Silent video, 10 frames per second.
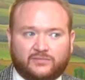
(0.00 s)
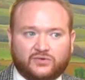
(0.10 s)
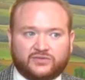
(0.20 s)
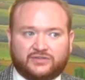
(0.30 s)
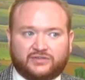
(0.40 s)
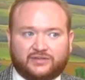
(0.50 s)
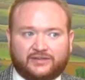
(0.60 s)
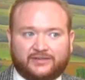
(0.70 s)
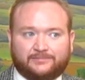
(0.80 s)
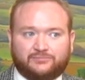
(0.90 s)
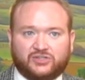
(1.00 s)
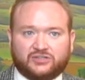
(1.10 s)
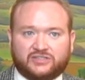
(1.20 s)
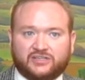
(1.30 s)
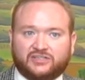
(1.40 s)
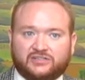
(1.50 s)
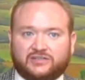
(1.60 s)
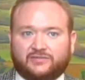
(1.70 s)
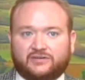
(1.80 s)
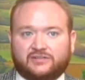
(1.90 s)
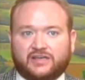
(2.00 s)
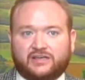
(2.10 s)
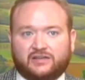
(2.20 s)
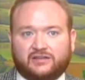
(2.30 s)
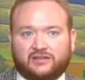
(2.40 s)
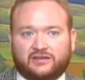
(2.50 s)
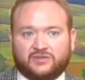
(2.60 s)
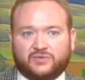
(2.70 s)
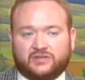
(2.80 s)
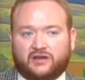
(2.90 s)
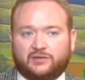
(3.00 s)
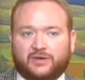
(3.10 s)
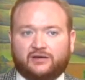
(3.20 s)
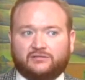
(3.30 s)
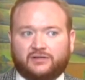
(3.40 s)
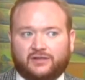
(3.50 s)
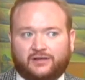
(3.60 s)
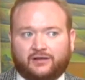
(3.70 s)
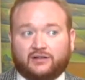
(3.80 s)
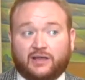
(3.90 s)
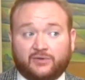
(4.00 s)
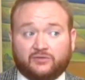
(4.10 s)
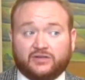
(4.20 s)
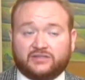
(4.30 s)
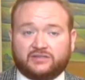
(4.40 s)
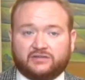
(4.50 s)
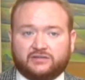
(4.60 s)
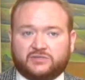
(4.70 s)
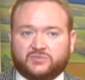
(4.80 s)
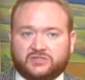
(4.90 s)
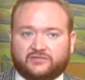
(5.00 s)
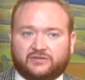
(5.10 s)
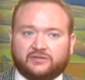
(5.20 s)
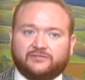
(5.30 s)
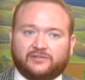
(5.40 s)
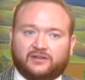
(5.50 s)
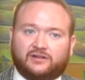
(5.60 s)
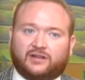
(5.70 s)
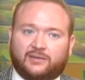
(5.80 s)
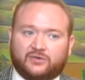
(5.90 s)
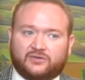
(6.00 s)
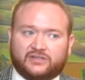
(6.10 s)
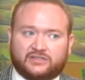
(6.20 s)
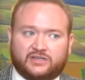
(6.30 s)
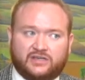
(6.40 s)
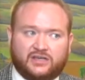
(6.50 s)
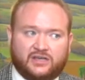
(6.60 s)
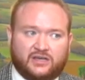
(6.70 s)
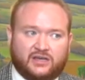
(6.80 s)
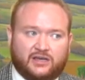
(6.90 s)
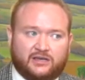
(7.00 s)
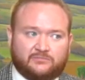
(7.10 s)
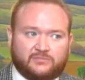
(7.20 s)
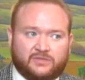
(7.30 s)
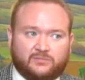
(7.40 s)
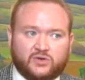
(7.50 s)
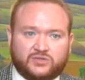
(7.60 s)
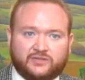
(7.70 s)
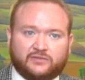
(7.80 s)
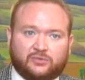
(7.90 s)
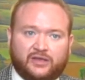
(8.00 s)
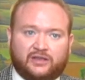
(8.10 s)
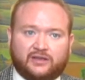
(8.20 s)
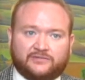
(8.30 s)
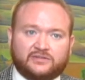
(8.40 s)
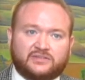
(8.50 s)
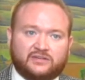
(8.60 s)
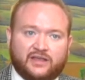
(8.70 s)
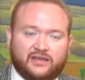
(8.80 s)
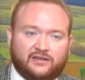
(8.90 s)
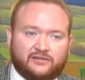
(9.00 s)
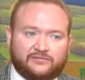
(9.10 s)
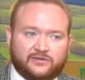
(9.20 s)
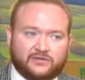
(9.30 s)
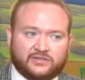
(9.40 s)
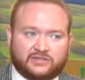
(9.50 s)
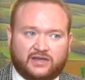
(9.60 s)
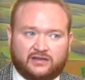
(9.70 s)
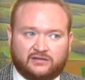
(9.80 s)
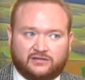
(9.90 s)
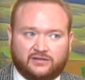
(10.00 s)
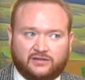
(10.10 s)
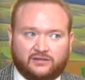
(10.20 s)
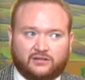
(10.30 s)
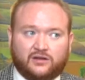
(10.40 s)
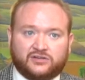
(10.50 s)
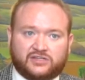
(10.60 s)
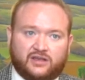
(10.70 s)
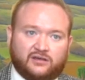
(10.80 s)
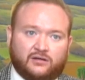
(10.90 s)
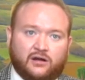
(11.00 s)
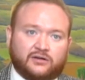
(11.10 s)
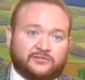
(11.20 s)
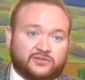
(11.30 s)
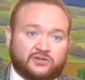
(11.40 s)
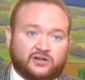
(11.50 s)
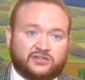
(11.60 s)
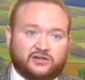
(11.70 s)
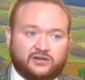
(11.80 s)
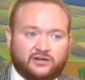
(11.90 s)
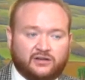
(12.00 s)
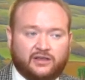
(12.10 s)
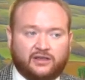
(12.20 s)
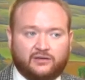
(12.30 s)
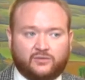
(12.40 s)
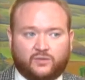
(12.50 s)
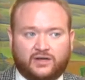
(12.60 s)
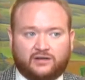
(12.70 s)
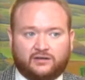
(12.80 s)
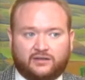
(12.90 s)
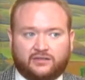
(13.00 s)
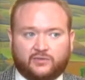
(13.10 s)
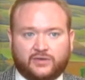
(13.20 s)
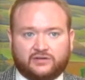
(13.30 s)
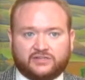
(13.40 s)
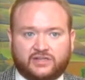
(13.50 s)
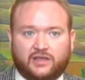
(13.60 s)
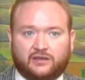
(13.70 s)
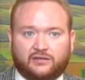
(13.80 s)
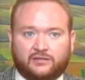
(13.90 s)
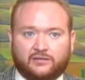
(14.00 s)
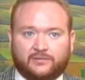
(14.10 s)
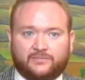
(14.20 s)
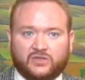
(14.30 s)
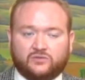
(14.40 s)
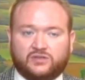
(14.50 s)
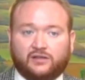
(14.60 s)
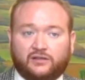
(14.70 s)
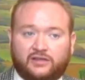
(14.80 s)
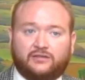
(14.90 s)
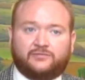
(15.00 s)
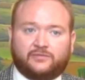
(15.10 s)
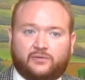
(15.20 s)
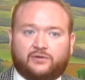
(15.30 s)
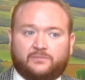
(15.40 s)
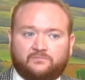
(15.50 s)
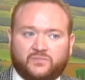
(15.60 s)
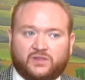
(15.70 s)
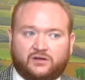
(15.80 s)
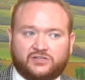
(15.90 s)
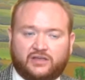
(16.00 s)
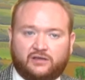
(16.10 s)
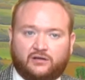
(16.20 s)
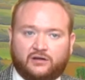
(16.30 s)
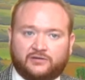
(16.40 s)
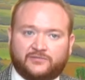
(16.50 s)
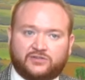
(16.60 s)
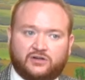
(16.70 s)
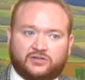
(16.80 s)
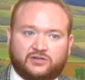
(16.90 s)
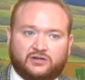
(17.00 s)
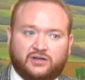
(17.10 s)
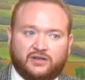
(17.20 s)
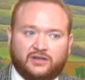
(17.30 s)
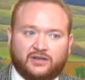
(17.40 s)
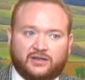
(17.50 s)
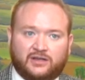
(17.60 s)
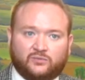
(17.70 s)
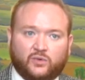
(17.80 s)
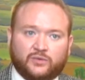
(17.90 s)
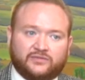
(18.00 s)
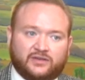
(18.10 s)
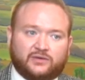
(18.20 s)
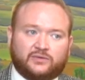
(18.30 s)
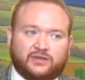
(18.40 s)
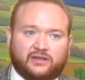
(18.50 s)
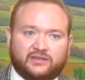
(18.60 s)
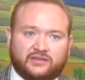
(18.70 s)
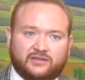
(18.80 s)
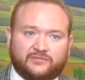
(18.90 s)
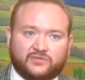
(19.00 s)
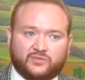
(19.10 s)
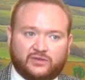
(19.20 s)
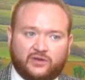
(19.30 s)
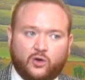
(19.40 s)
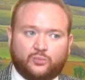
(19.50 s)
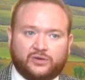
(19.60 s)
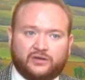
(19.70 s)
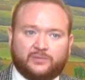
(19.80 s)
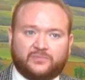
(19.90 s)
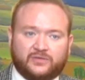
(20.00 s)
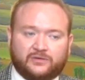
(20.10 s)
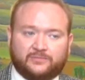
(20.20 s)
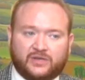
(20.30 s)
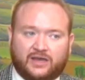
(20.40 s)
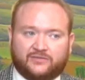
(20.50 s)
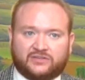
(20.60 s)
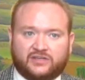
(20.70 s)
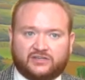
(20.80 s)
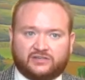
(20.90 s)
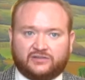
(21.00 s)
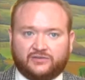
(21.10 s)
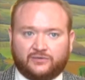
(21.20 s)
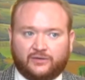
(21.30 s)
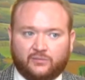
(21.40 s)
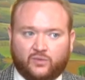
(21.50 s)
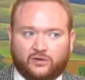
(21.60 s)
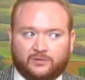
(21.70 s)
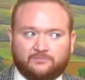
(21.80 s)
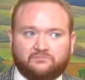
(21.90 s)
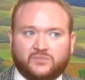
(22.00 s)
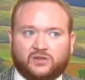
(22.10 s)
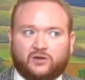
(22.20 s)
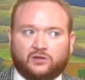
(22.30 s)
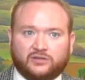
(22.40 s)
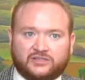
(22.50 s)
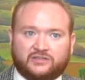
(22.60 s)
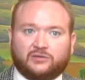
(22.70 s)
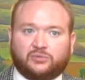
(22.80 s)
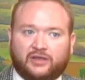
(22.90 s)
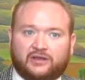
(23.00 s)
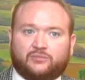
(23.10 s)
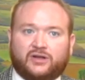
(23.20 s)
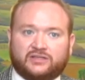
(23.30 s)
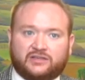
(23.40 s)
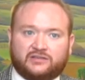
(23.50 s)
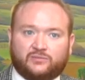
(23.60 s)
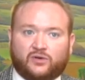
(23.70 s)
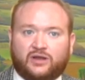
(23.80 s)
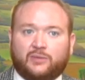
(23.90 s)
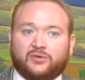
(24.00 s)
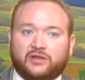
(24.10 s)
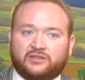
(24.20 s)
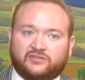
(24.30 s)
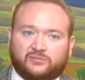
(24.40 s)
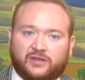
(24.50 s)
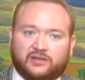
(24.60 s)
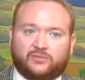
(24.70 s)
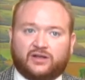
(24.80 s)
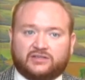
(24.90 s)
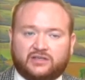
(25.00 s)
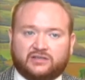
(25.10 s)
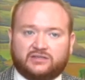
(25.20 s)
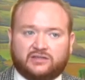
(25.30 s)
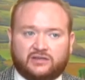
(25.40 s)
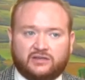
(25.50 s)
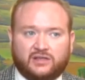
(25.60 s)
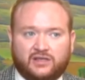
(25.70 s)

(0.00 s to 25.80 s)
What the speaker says: most jurisdictions have undertaken, and that as we talk about climate risk and specifically flood climate risk, most of the planning efforts to date have focused on large-scale hard infrastructure. And while I think we understand the utility for large-scale hard infrastructure, what we've done with LA Safe is really opened up the conversation to a more holistic planning process, a more comprehensive planning process than